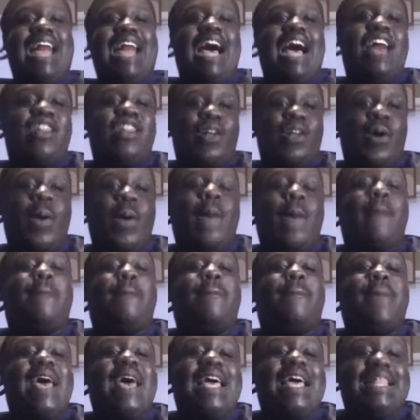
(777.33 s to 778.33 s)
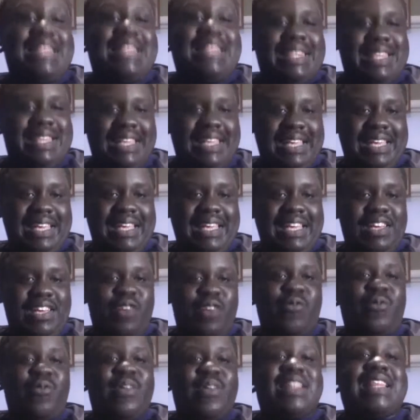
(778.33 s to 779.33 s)
not know
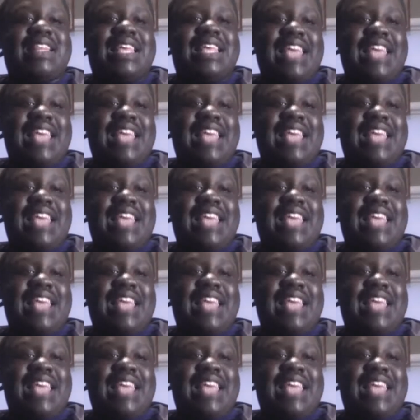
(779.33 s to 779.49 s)
Betty was